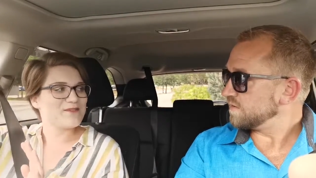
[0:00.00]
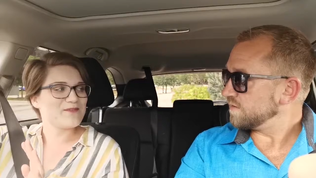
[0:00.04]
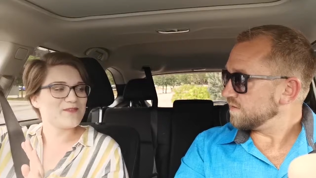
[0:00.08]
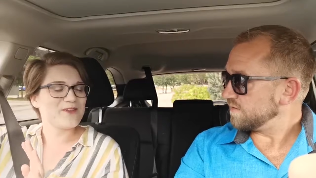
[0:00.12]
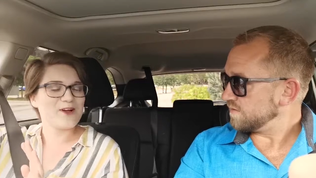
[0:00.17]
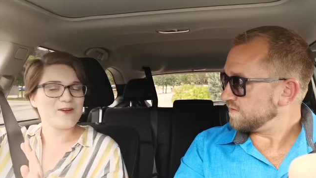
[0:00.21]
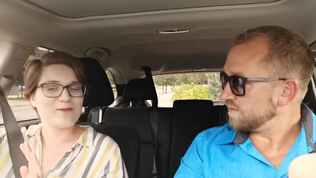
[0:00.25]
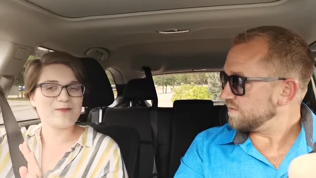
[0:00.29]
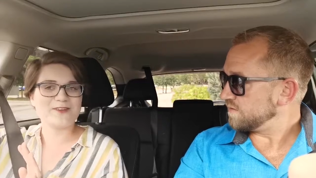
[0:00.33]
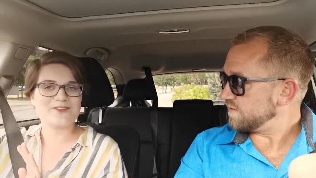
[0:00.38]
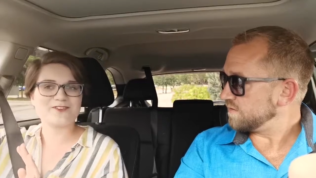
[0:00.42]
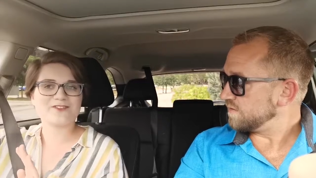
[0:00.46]

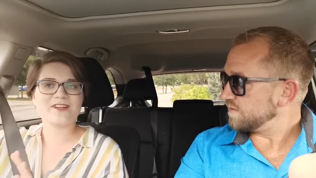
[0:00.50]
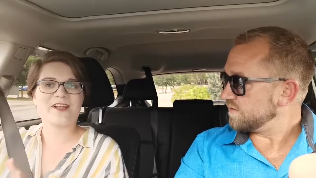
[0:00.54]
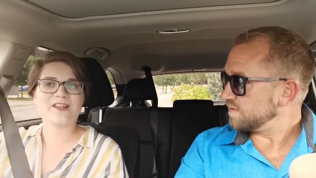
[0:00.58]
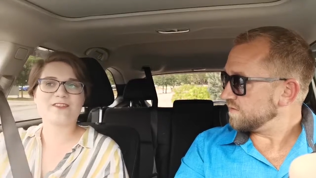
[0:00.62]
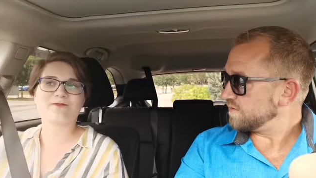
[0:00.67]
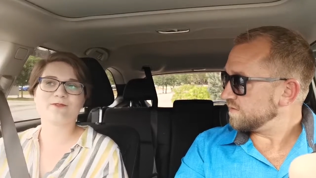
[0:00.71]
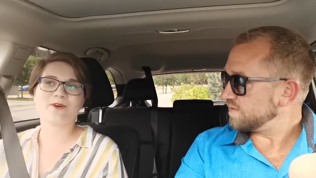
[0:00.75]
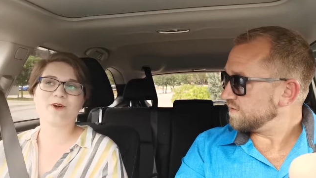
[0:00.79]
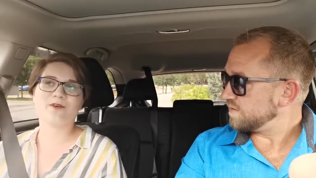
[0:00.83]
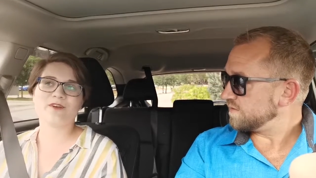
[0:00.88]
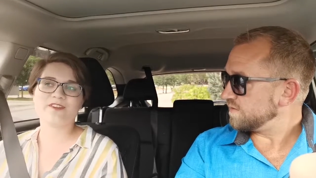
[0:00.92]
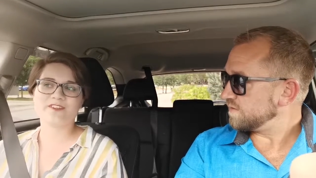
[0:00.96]
Speaker 1: long picture down the
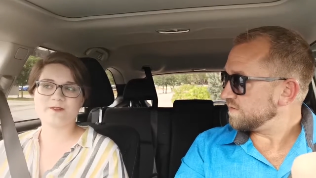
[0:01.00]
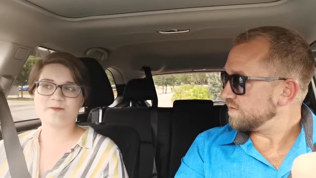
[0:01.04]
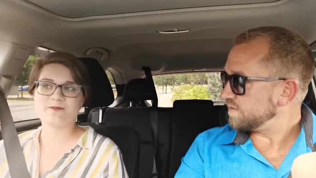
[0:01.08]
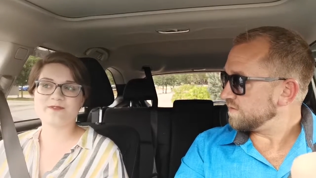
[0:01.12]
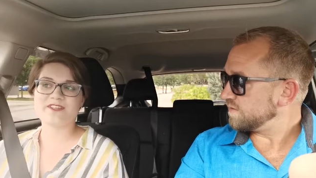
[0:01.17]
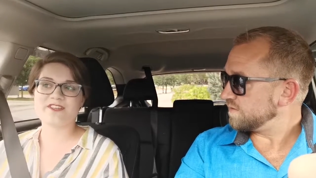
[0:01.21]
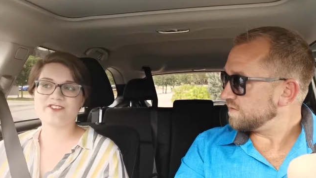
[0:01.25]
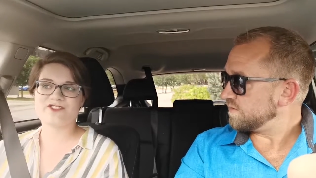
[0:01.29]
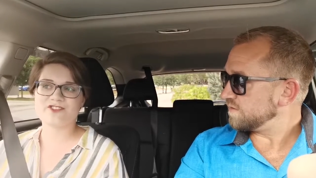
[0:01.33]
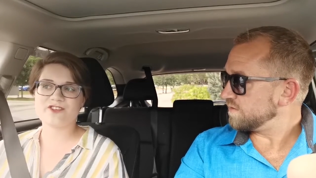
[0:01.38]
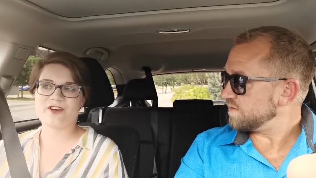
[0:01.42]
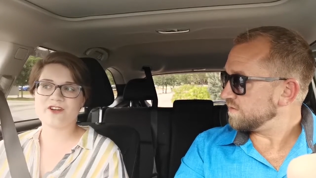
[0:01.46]
road is to
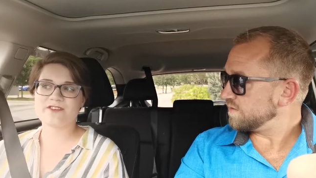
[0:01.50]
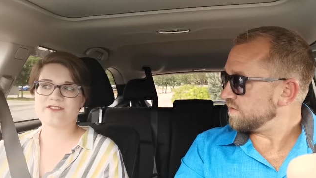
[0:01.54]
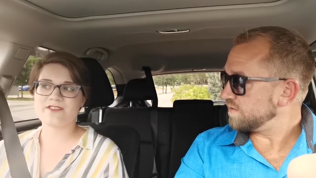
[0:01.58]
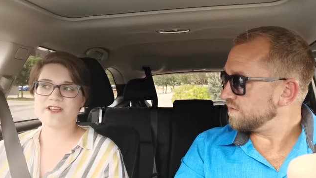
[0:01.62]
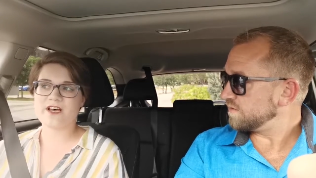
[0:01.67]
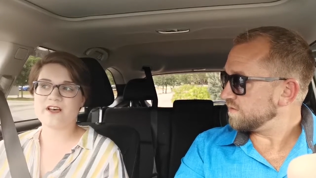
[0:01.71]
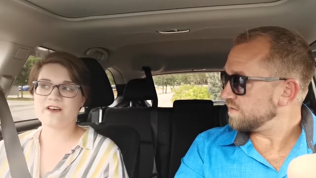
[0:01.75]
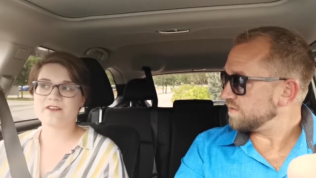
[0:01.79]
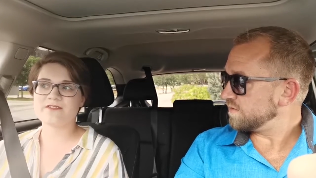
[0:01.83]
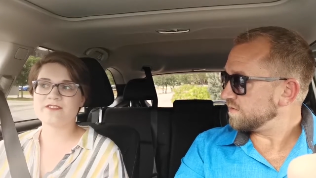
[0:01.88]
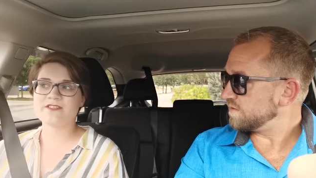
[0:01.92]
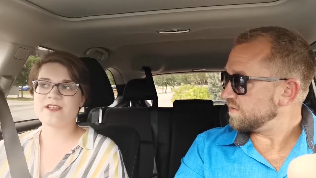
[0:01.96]
position
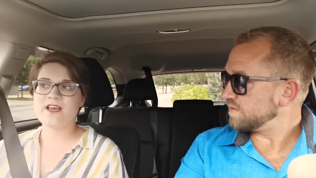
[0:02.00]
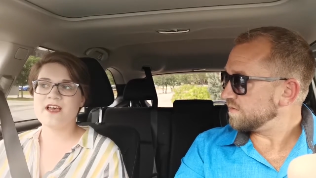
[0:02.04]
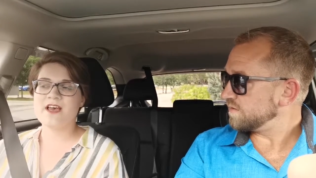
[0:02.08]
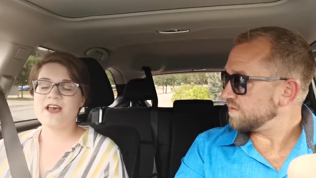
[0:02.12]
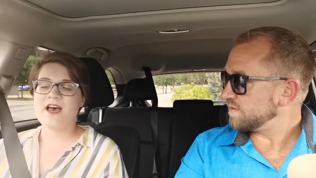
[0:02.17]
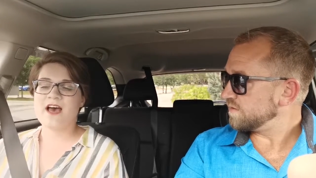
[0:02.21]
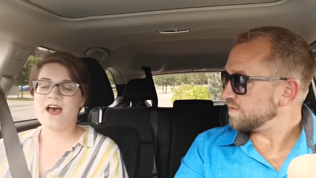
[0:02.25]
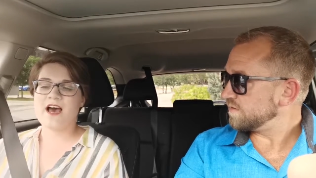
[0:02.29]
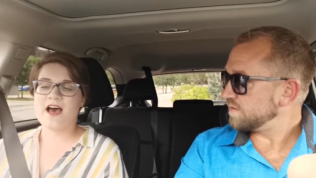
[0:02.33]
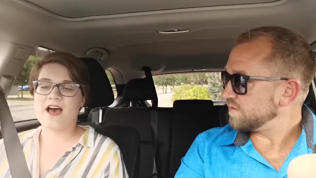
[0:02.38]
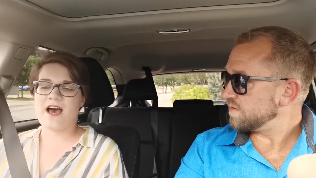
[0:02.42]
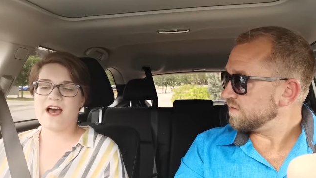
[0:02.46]
ourselves
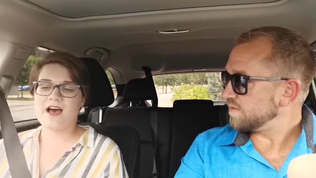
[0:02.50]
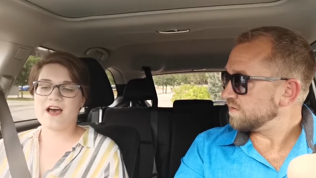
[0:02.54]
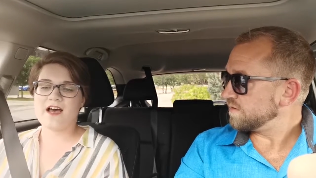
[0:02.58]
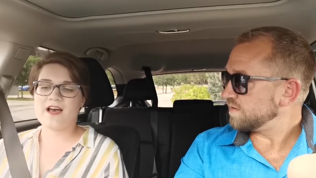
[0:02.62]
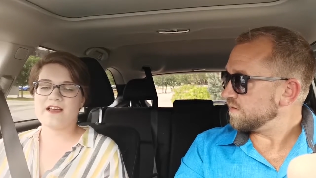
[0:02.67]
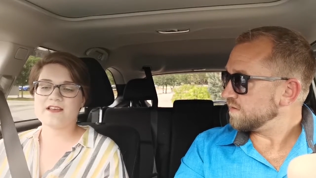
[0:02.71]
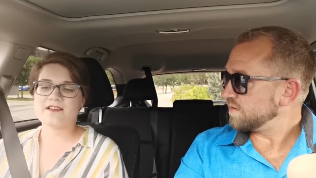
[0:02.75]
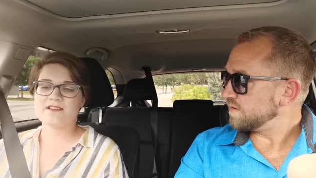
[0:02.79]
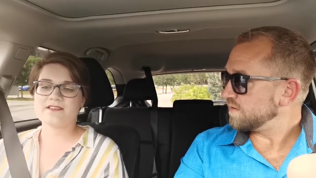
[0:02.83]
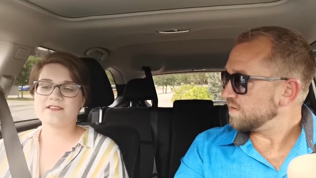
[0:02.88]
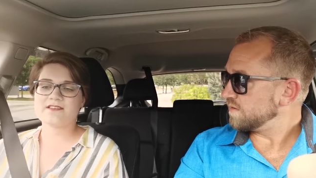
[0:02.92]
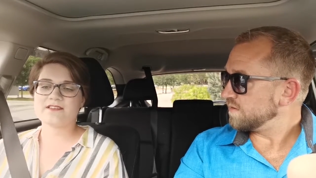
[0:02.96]

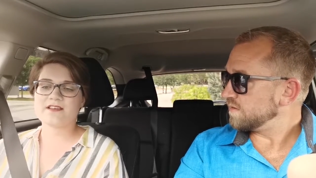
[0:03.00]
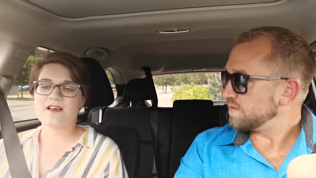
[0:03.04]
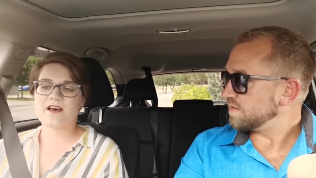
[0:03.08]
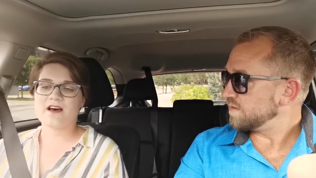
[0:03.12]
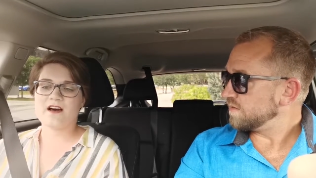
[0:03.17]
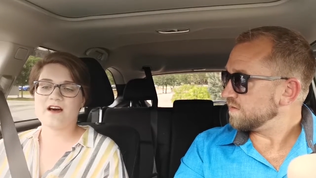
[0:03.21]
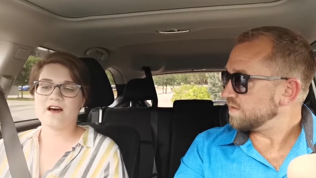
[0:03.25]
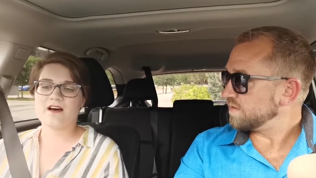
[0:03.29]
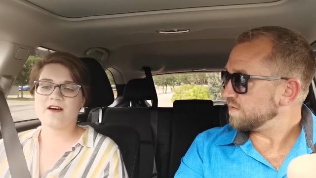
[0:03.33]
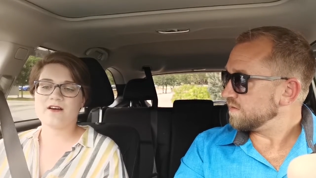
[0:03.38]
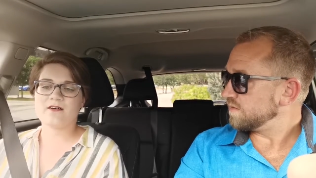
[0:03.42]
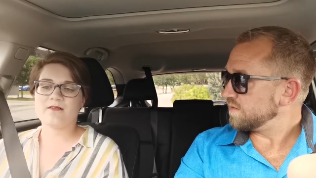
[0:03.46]
as
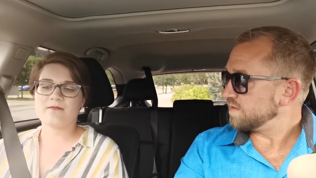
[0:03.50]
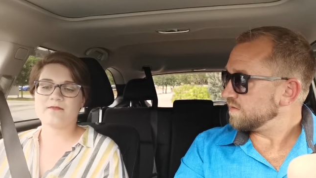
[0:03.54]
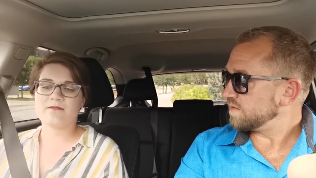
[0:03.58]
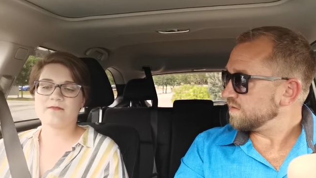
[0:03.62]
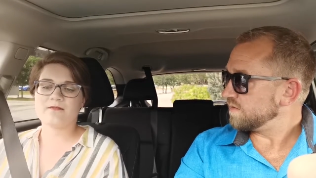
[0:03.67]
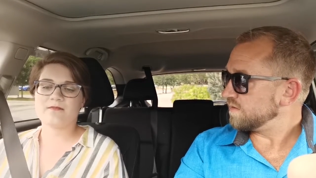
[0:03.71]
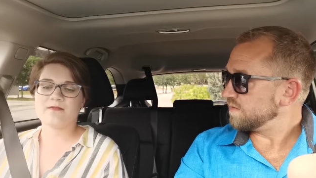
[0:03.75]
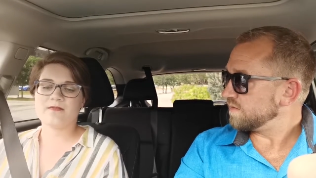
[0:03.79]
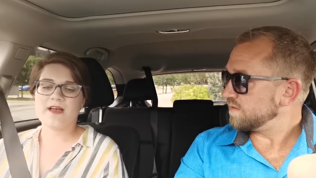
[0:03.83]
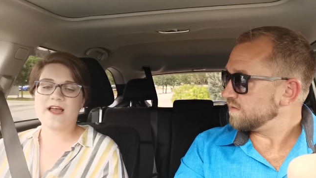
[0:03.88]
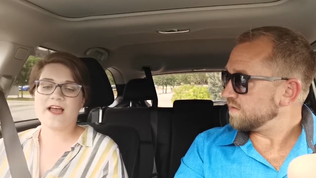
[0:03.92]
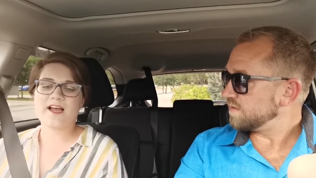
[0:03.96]
um,